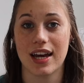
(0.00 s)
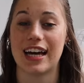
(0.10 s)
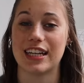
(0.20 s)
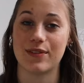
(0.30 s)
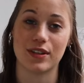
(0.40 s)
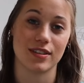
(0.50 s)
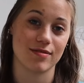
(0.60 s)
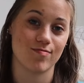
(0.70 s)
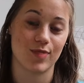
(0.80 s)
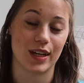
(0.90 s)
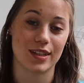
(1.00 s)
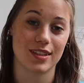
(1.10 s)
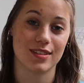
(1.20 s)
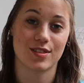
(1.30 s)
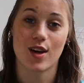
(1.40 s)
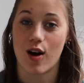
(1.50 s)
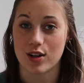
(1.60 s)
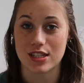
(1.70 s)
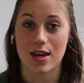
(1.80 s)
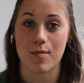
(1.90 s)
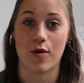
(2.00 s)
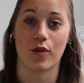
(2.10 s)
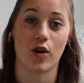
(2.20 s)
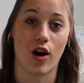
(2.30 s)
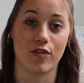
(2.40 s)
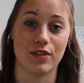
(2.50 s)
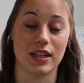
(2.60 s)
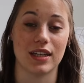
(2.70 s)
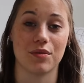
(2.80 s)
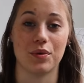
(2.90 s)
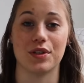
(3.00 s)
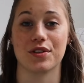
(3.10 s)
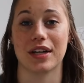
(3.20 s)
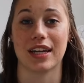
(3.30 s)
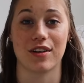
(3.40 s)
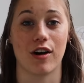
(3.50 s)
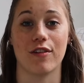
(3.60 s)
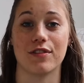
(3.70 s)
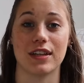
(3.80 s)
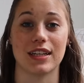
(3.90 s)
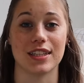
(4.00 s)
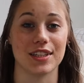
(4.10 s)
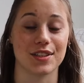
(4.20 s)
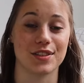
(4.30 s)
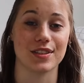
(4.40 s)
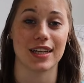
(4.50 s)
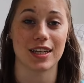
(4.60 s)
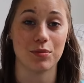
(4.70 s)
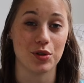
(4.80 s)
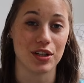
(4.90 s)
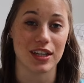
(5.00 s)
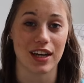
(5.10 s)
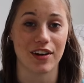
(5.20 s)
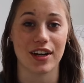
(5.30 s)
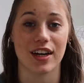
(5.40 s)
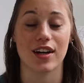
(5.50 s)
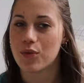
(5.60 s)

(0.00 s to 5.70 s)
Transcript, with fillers: and even like talk to them over coffee when you're getting coffee in the little like community area.